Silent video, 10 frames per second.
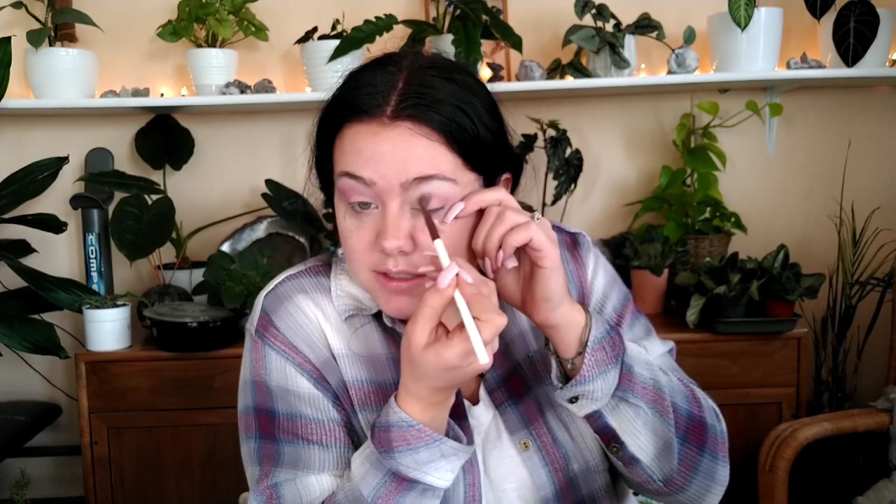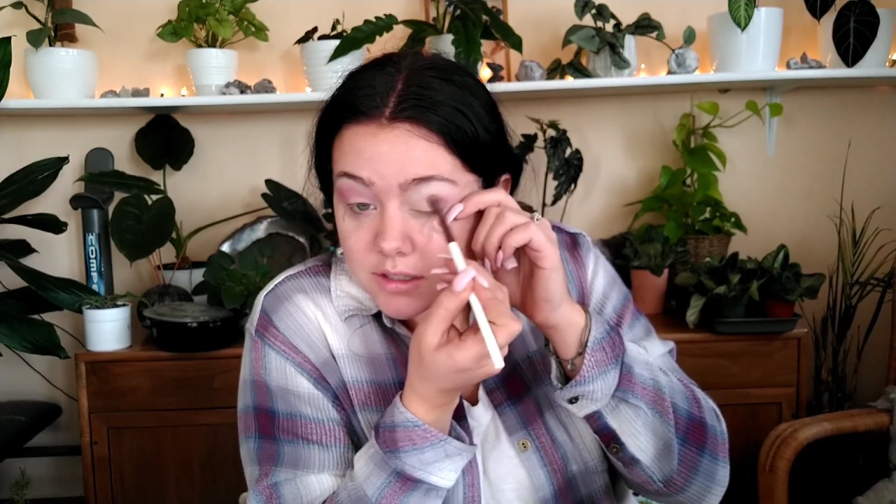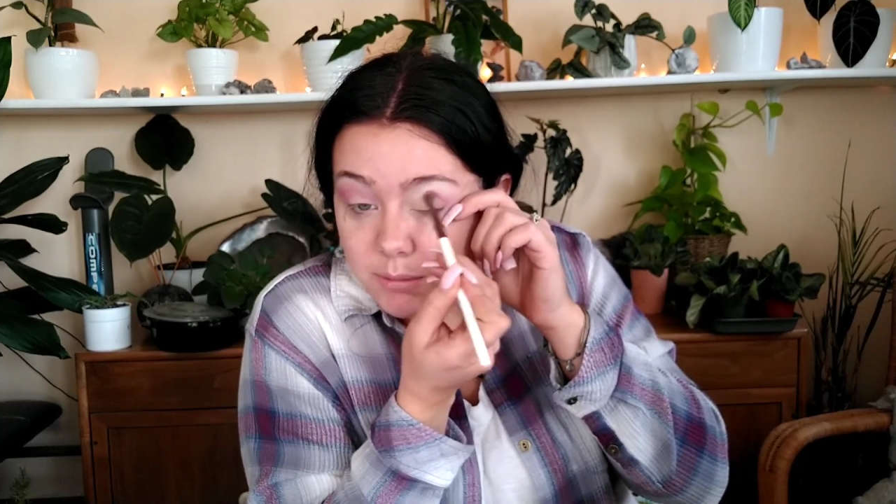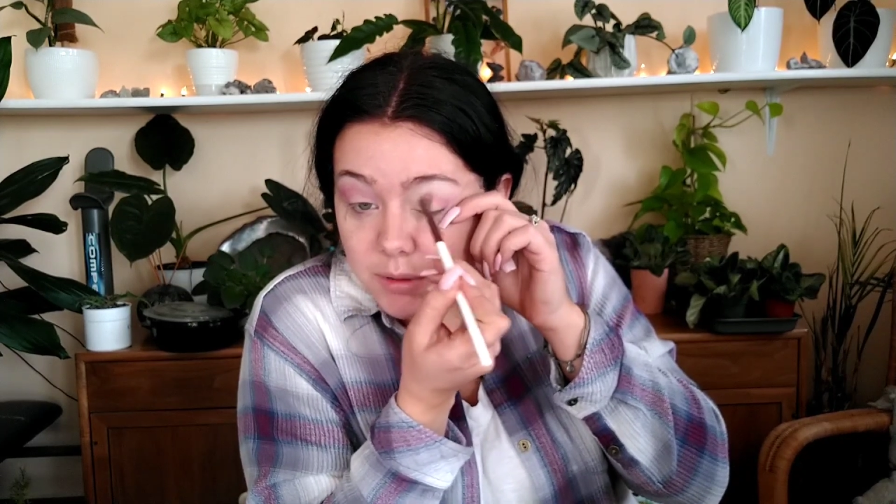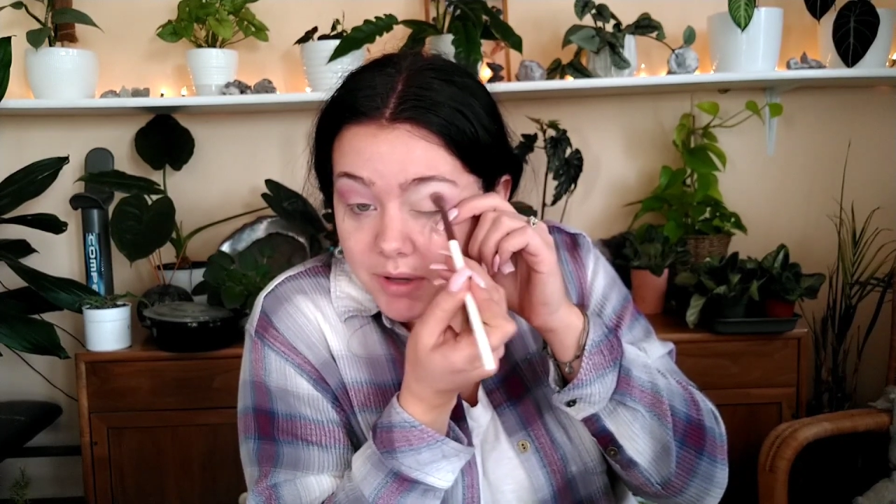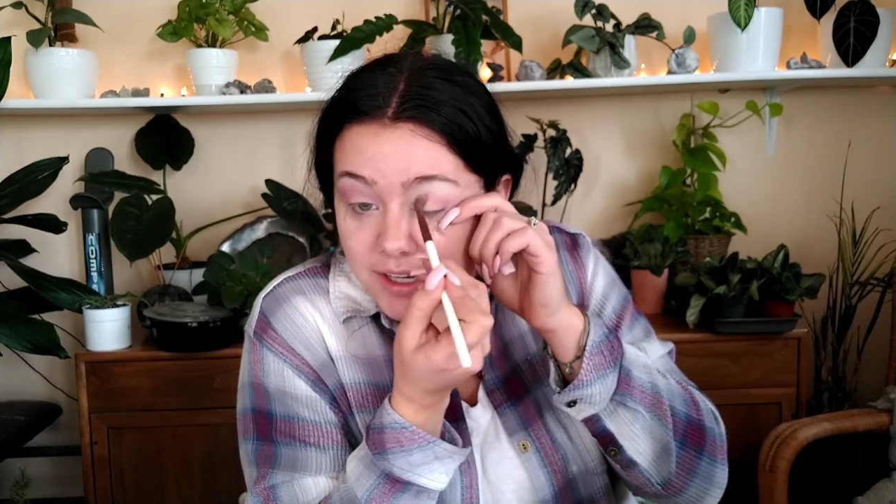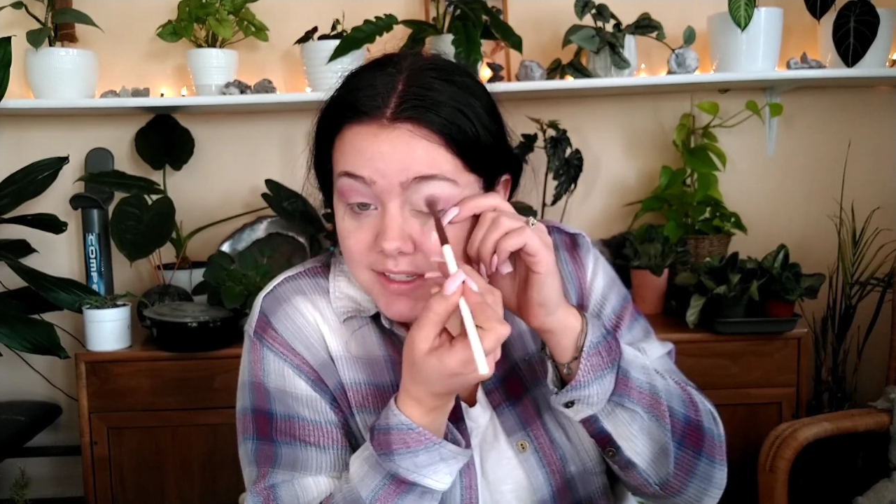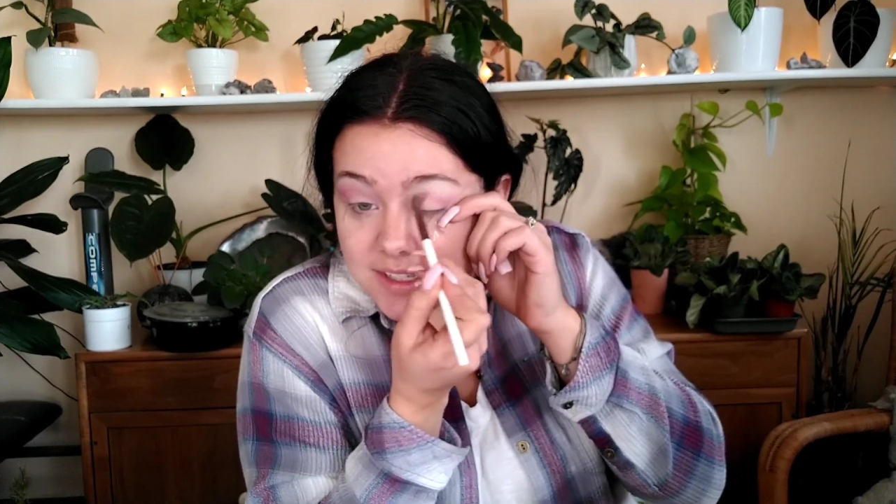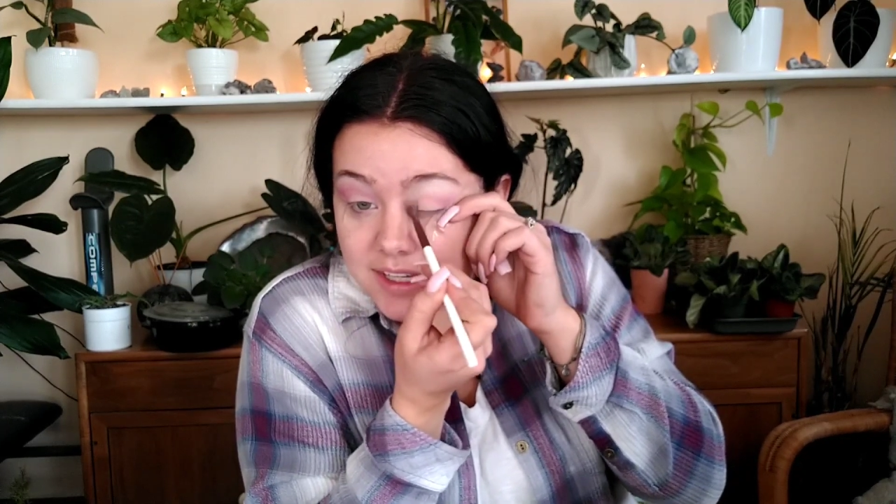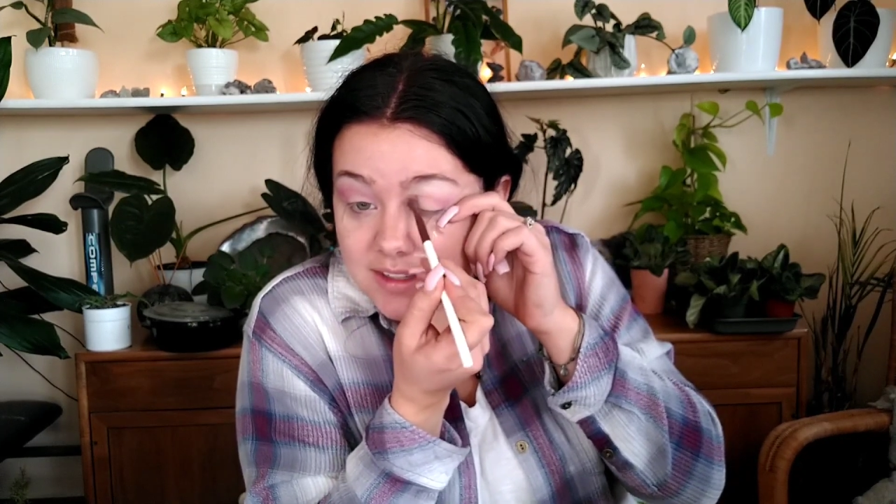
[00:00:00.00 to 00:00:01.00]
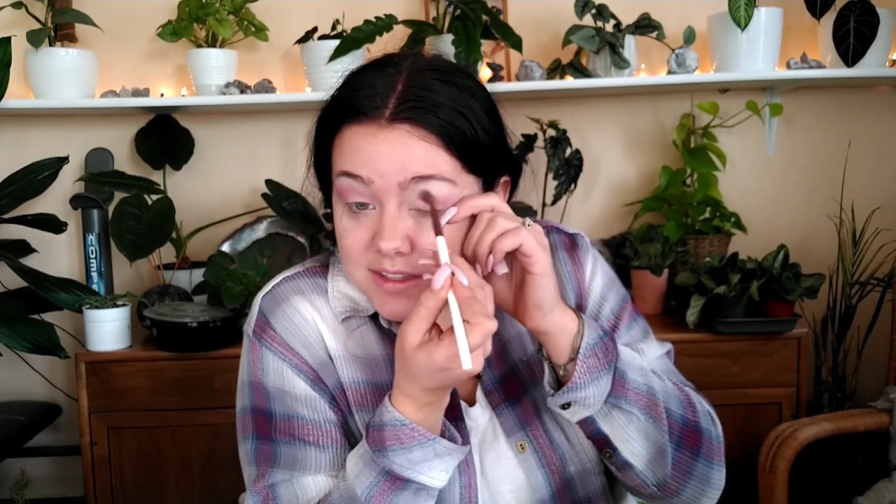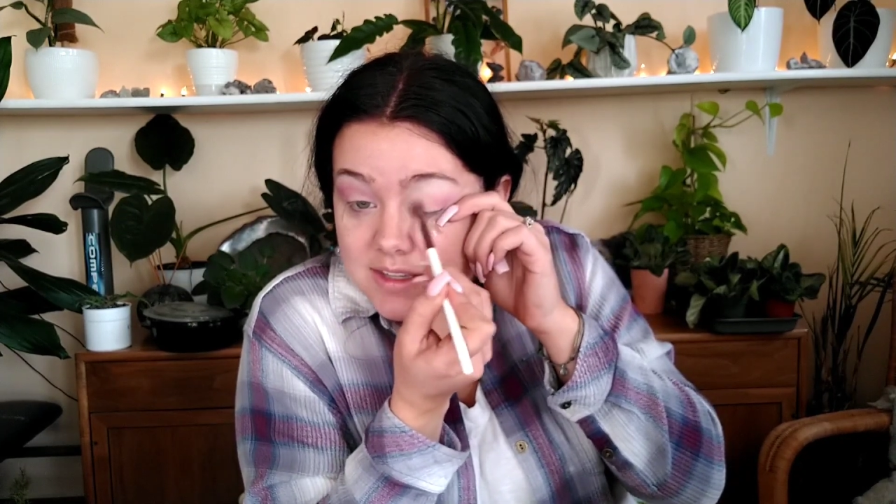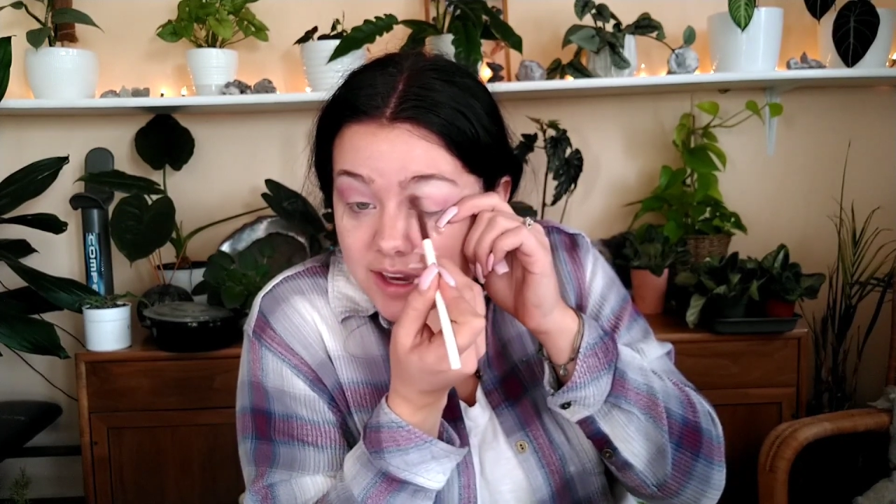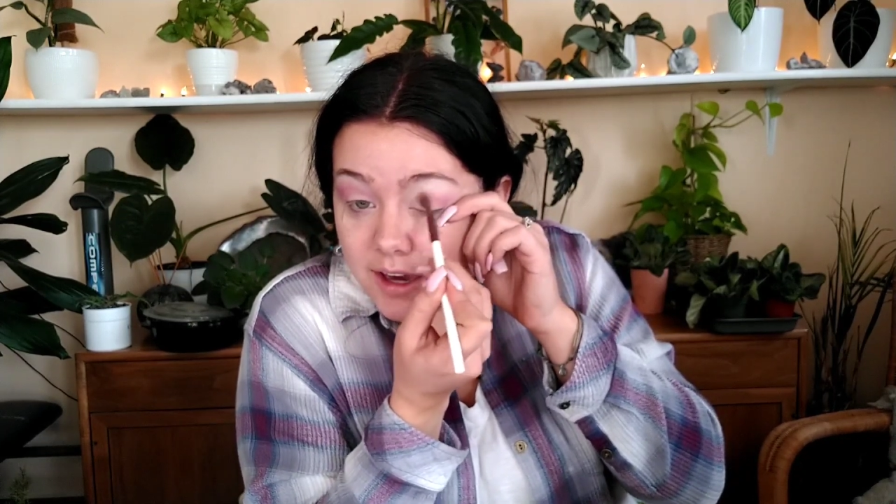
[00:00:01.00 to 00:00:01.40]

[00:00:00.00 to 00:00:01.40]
German magazines